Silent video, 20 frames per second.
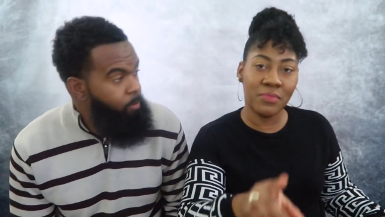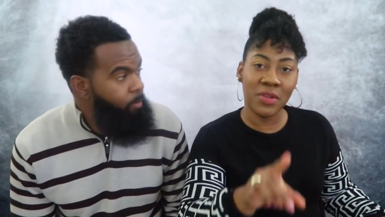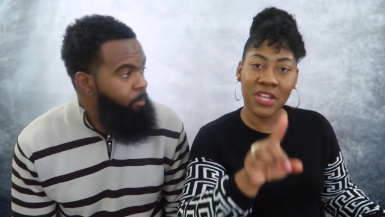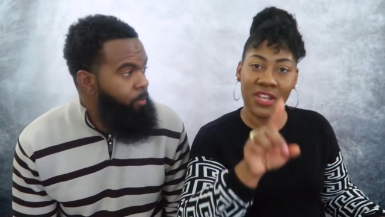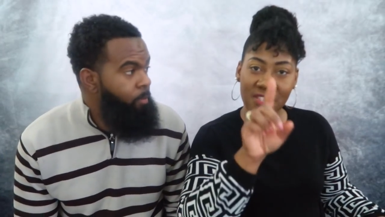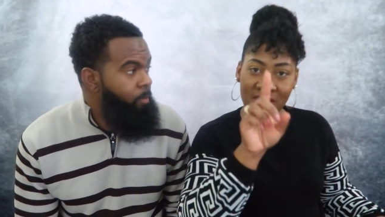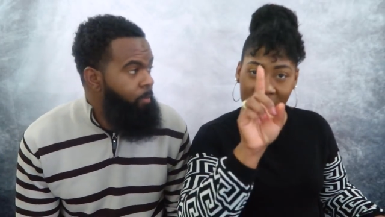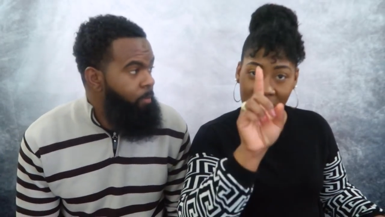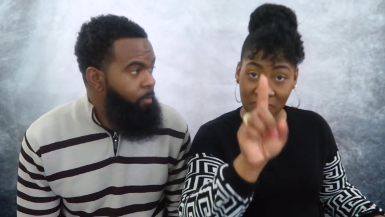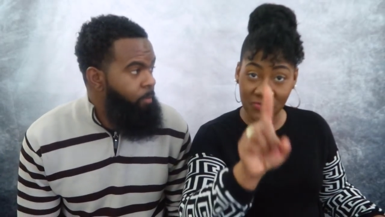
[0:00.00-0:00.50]

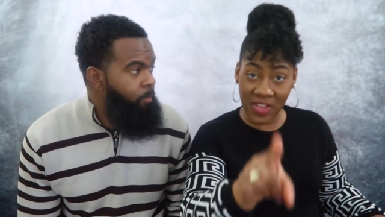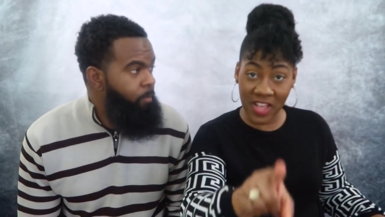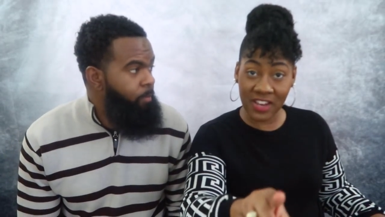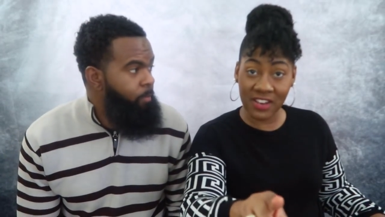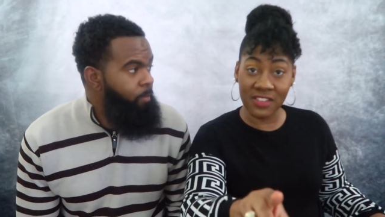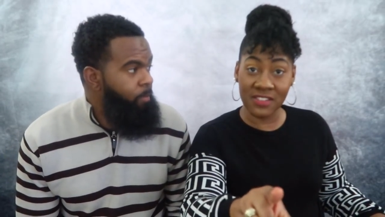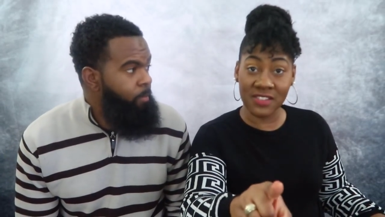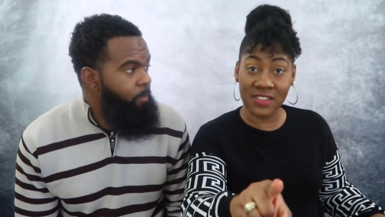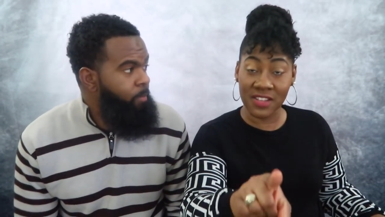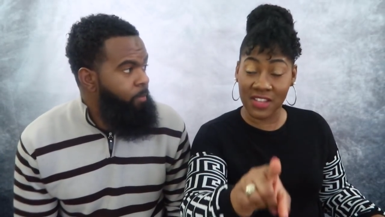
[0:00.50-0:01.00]
Speaker 1: Because the
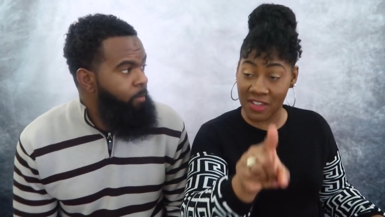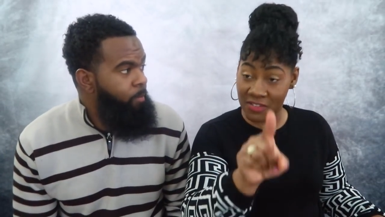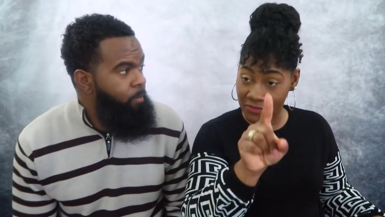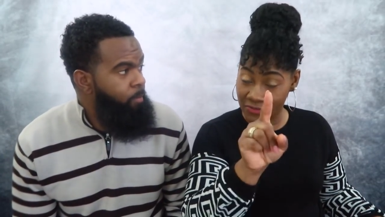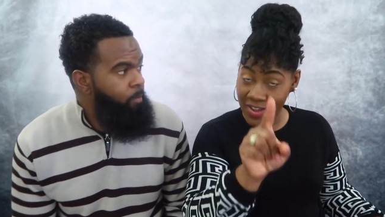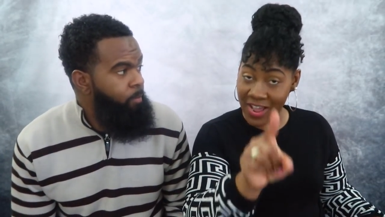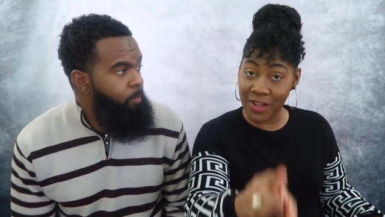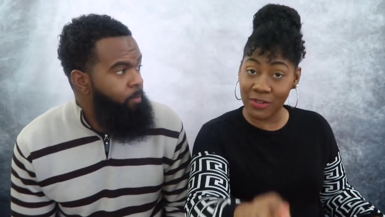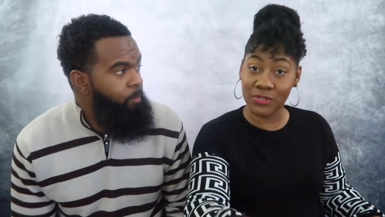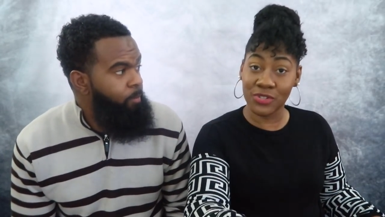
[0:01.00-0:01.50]
fellas
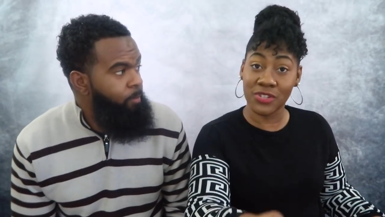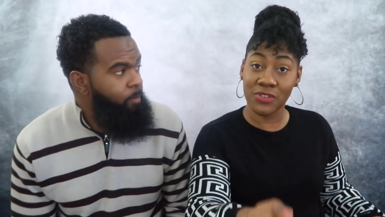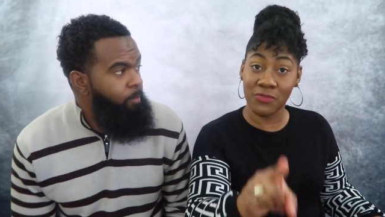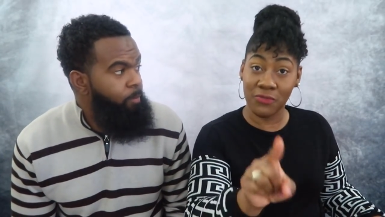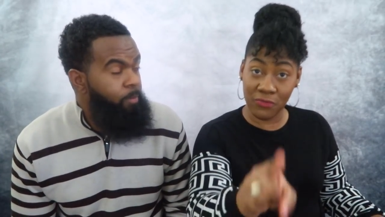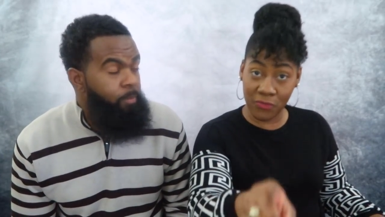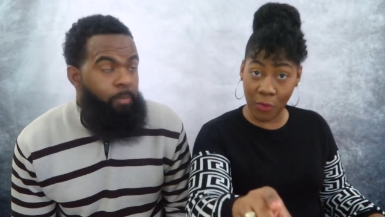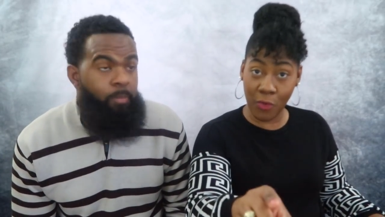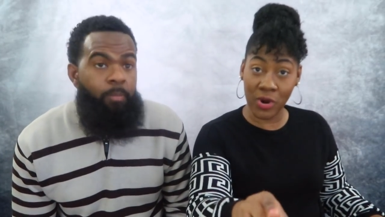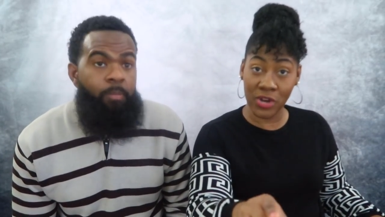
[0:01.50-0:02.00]
can vouch
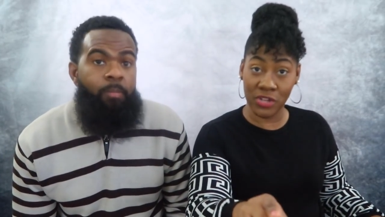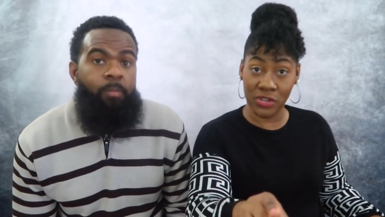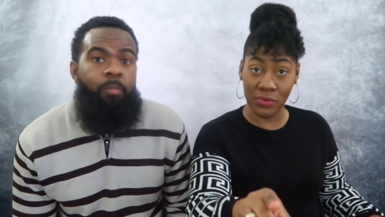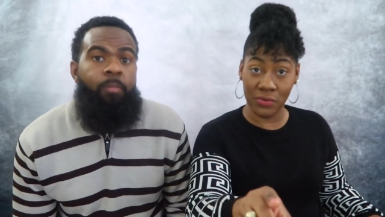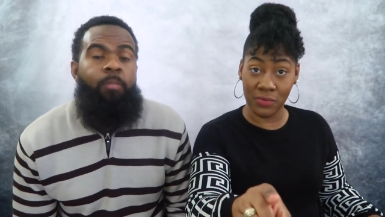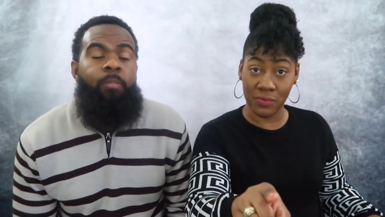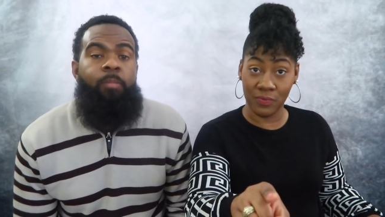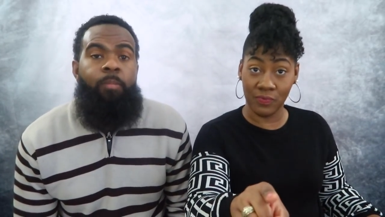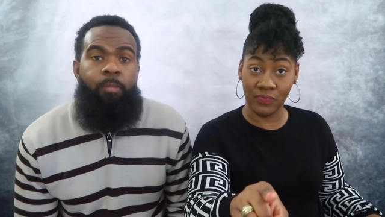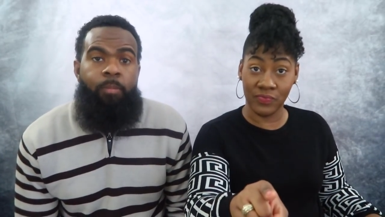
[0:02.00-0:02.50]
for
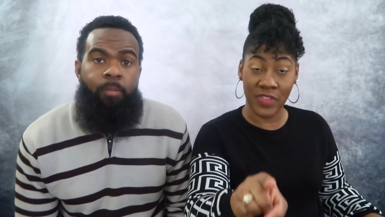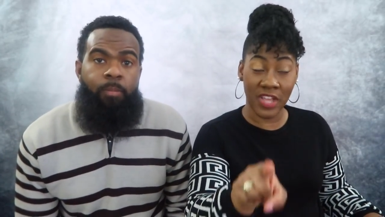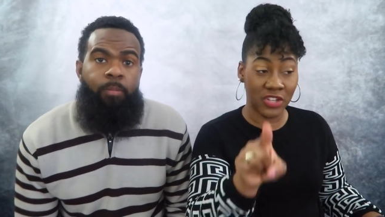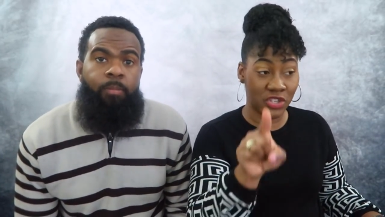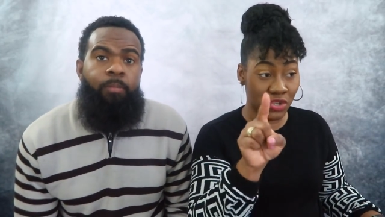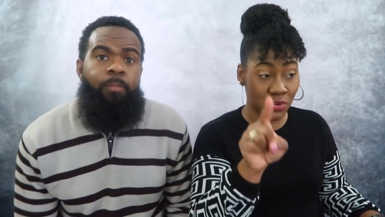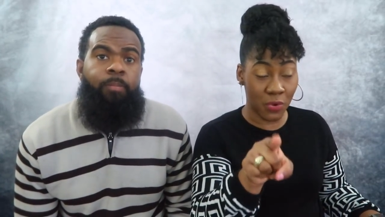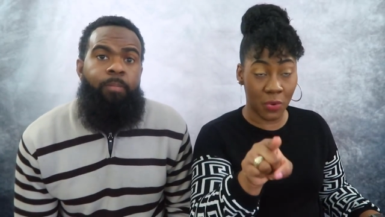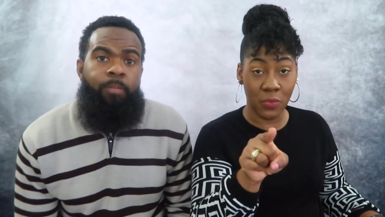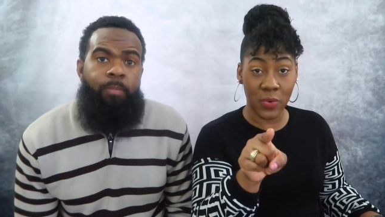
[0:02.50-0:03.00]
you
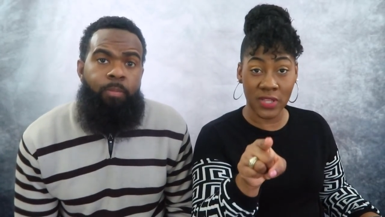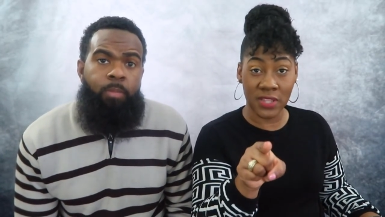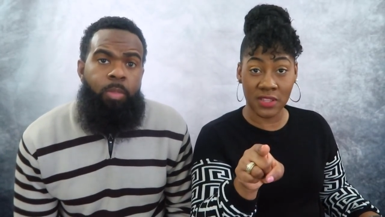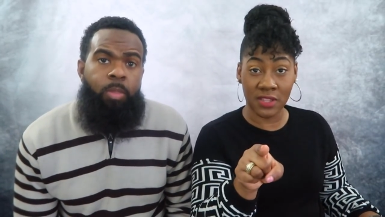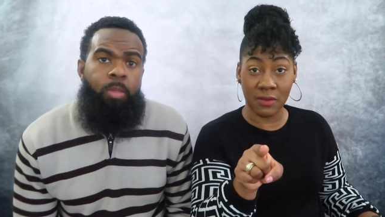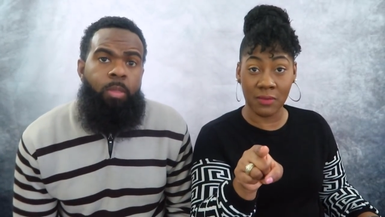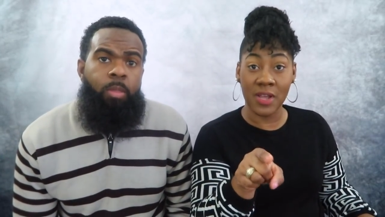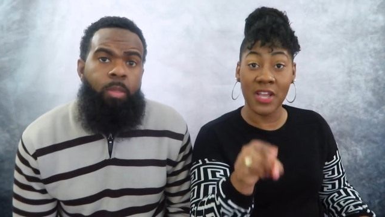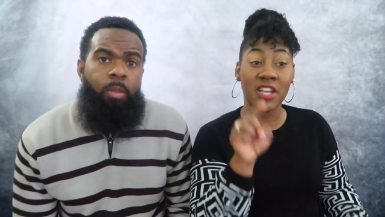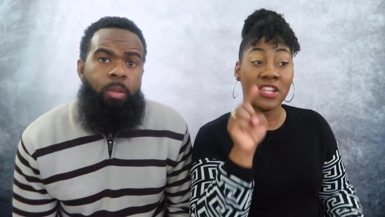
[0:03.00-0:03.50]
that you were
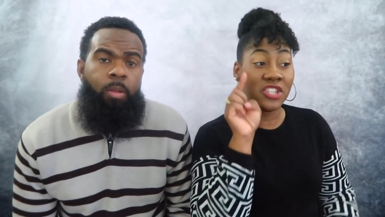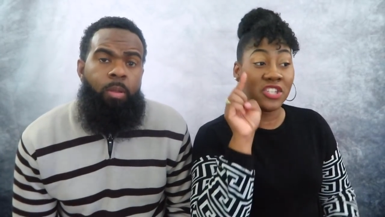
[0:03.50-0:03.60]
with them.